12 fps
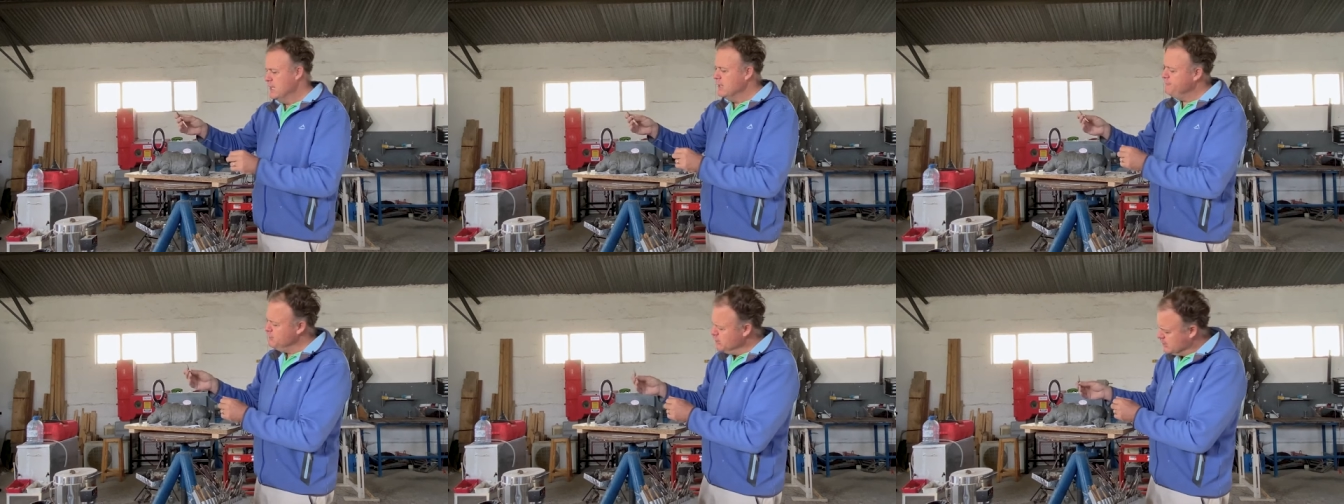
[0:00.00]

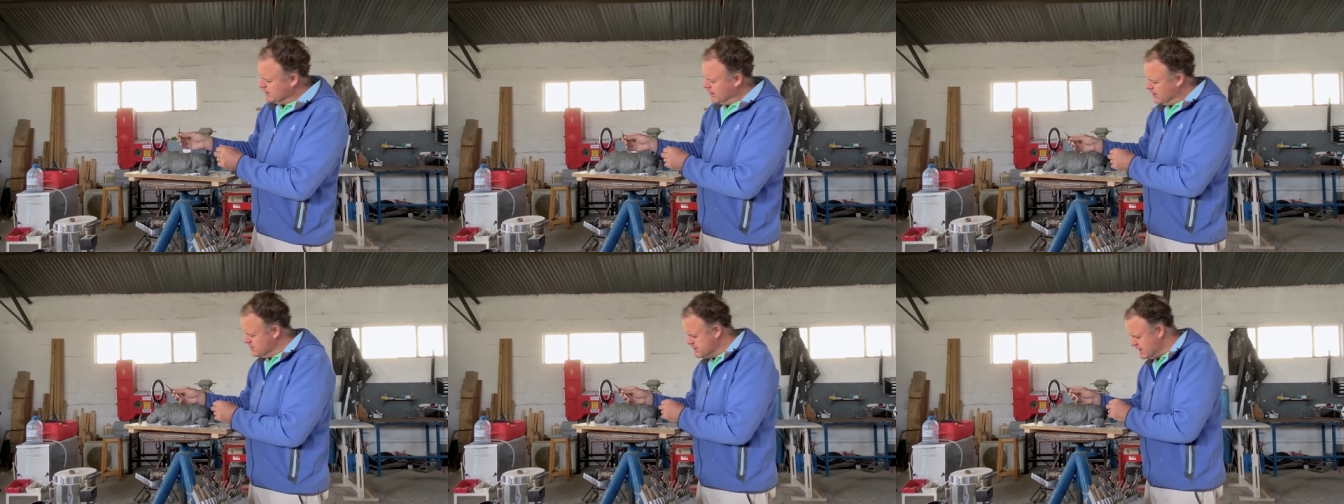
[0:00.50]
If you look
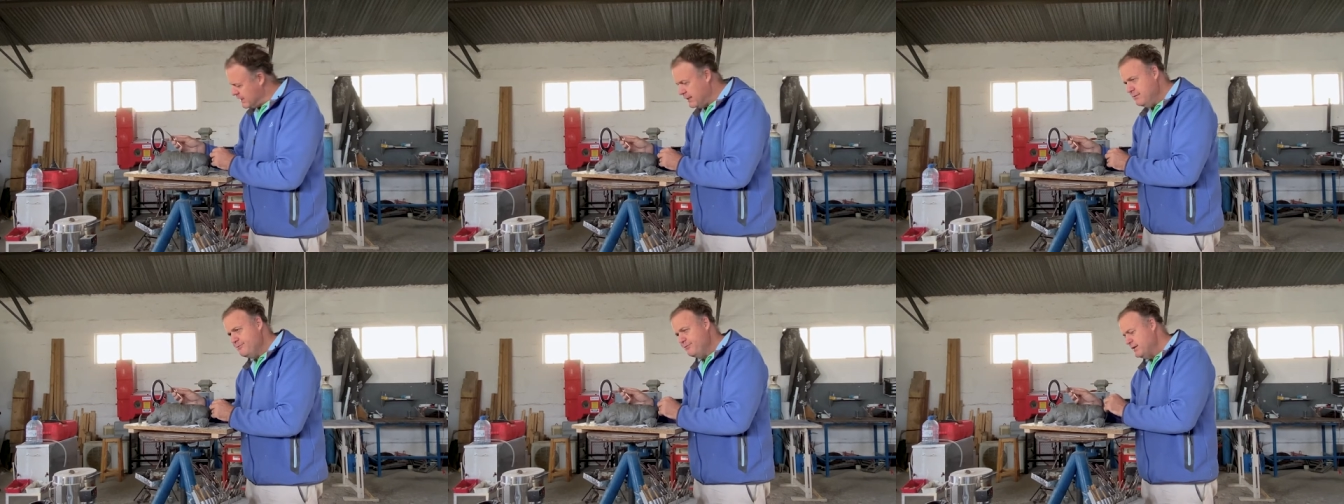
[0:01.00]

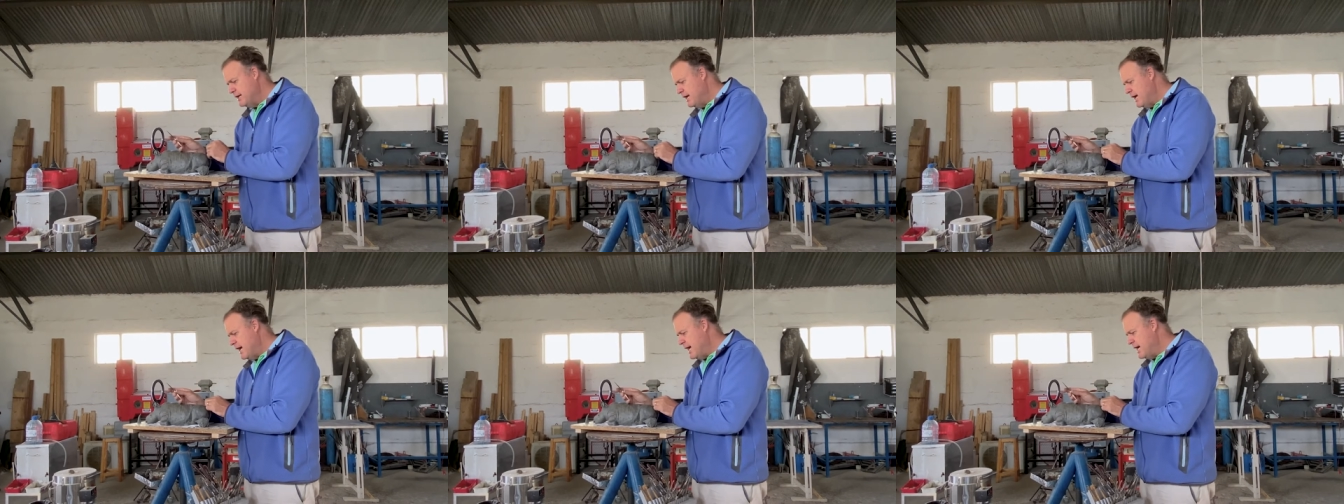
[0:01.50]
closely
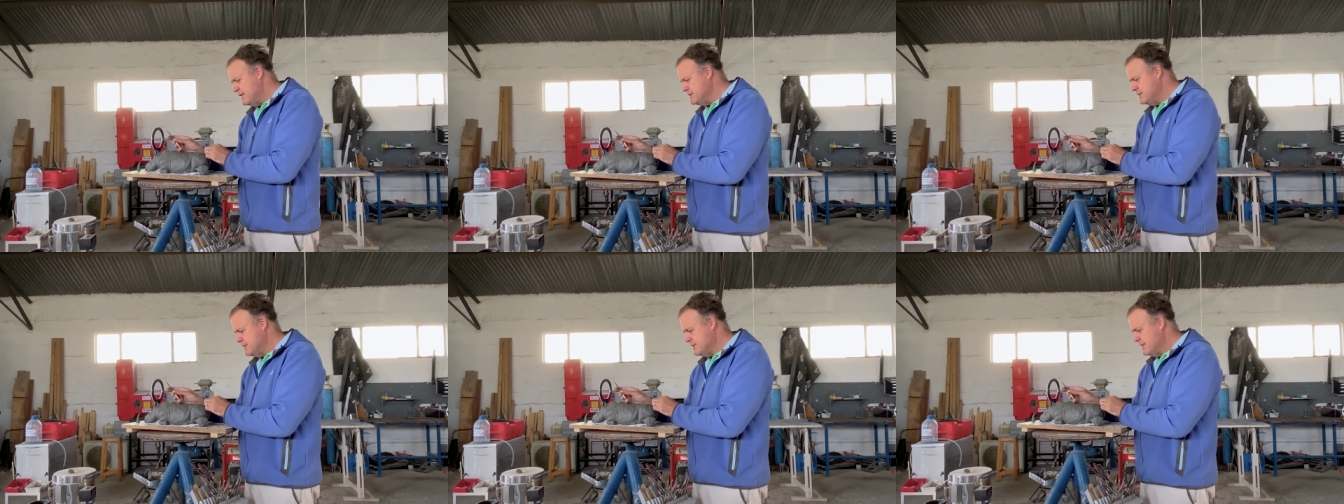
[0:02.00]

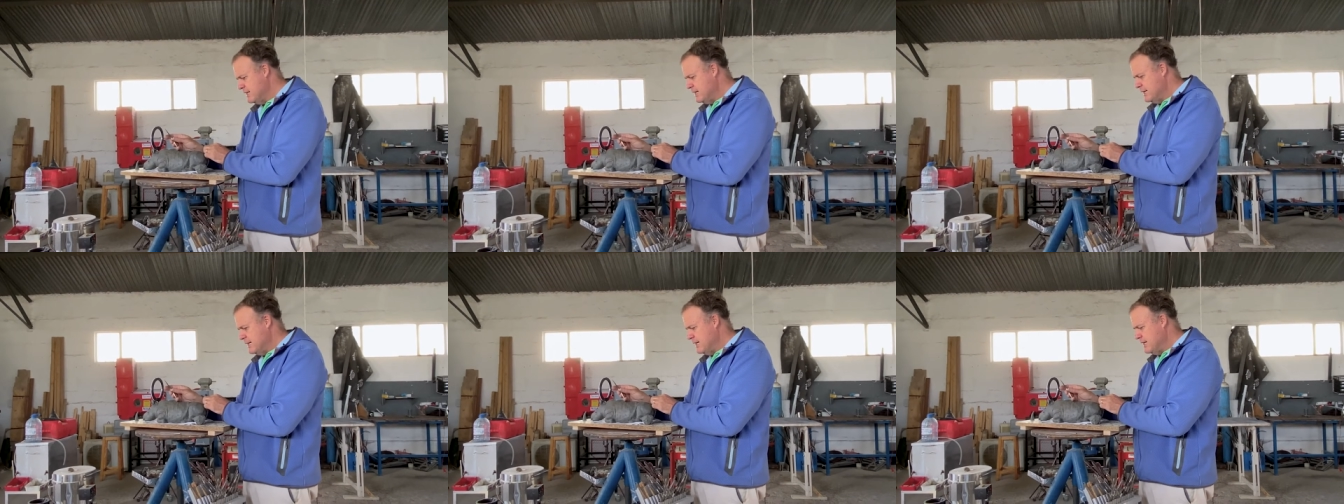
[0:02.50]
at
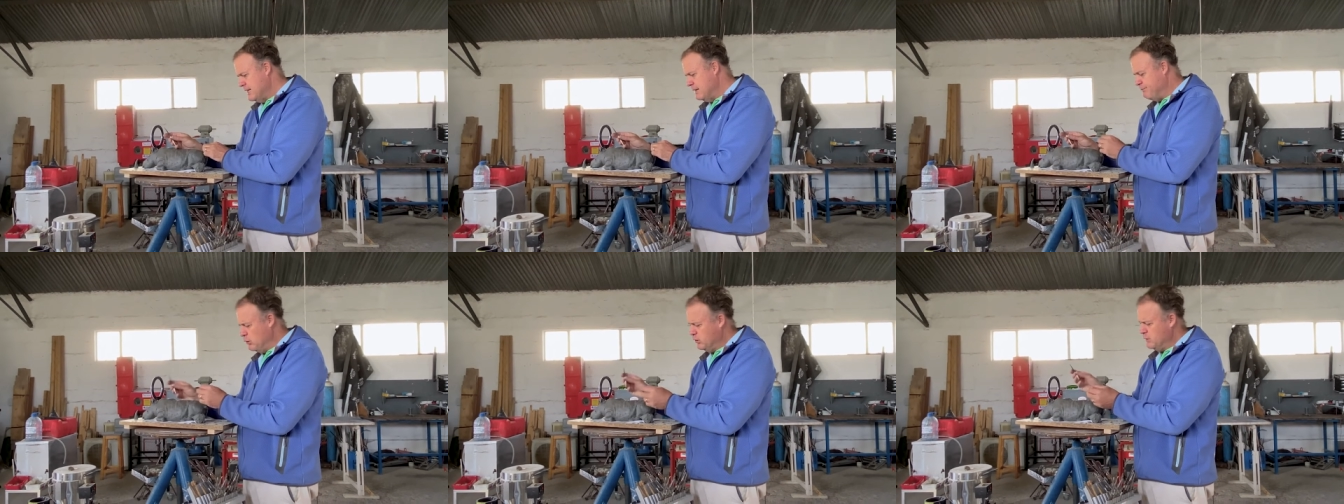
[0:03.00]
a
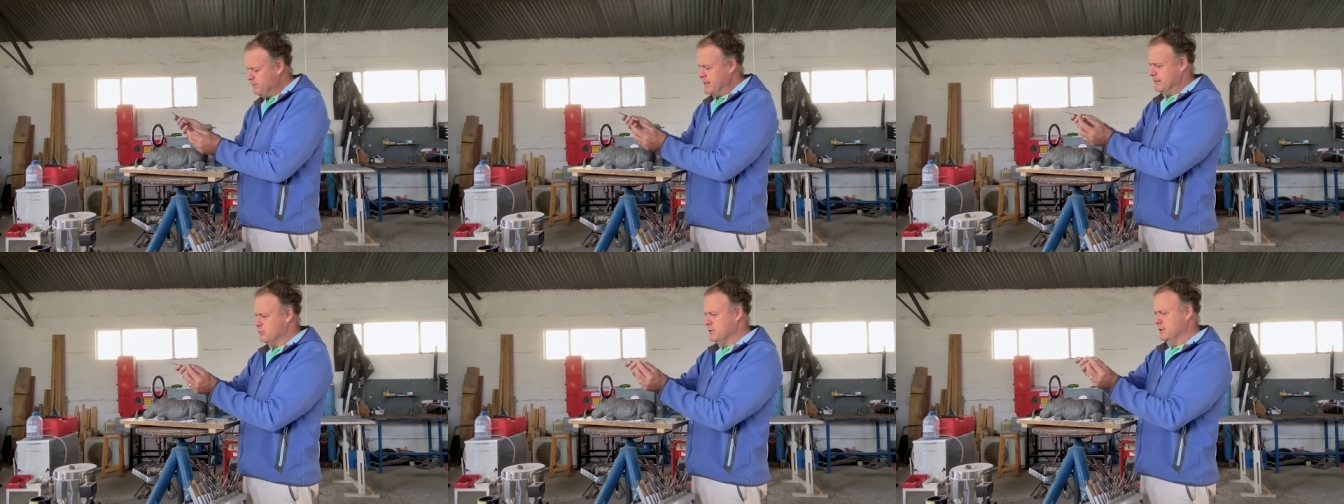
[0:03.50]

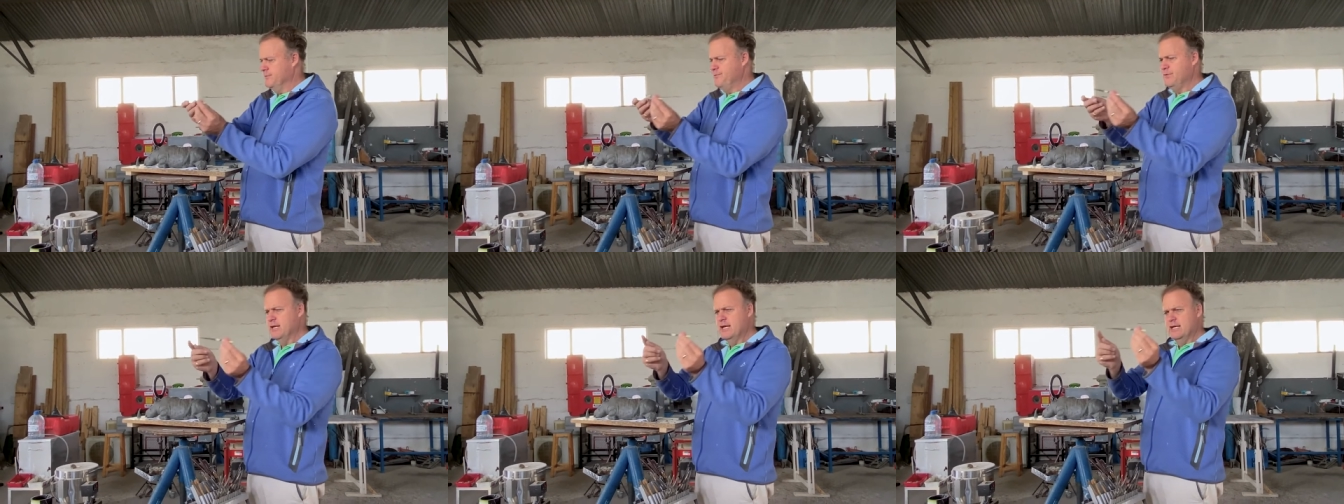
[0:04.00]
porcupine quill,
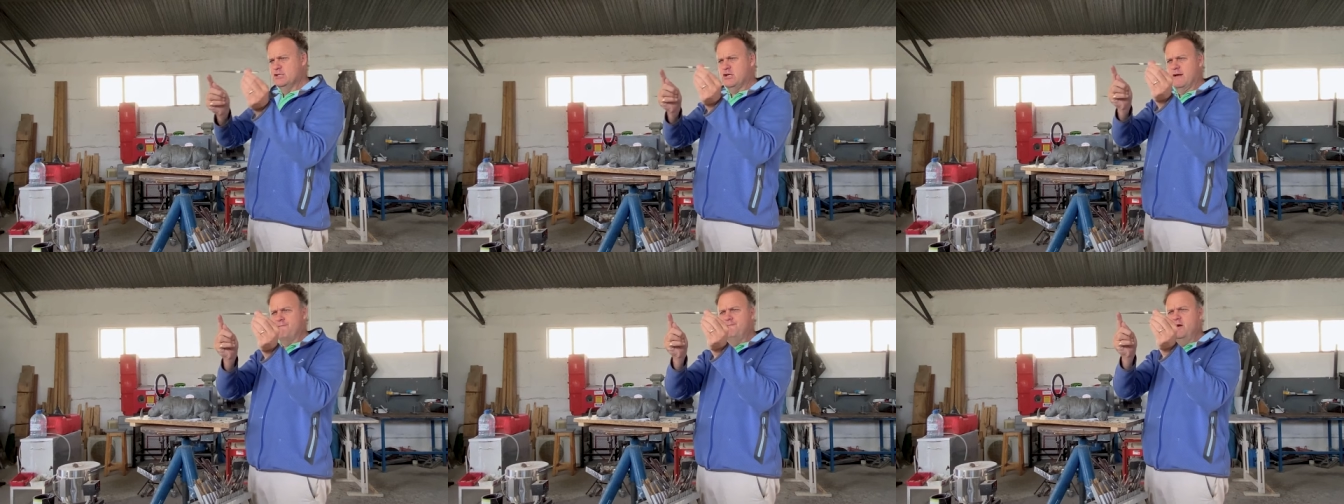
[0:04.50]
it's
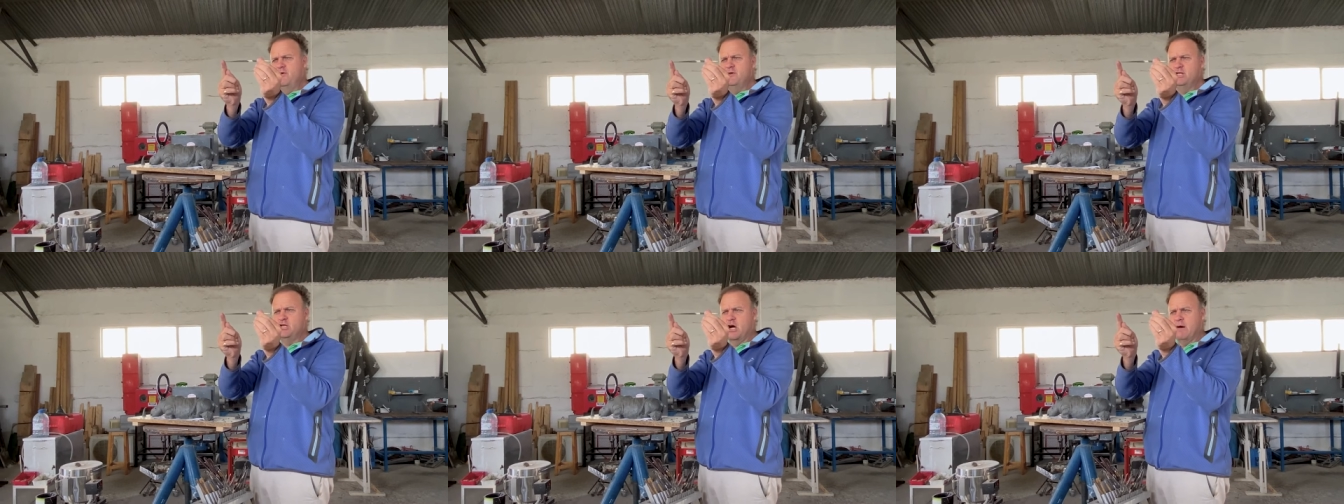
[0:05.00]
got a
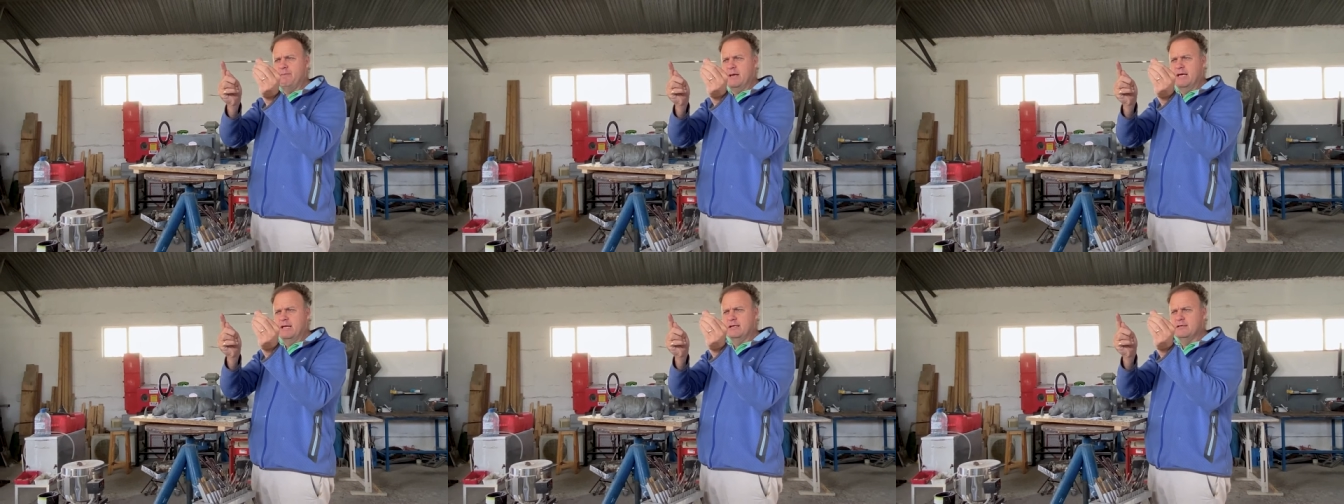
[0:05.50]
very sharp
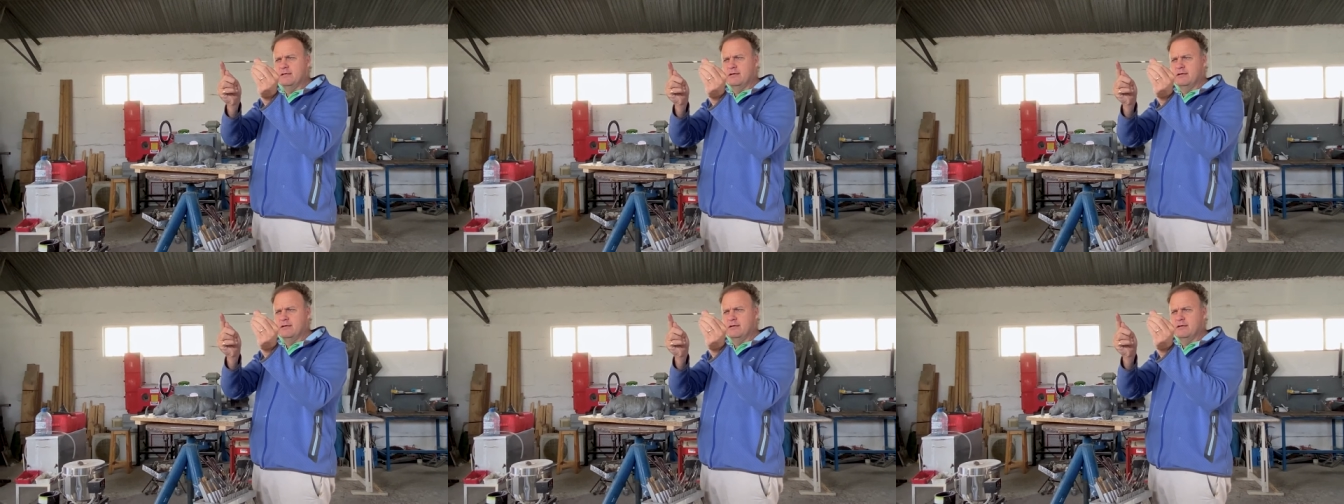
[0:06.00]
end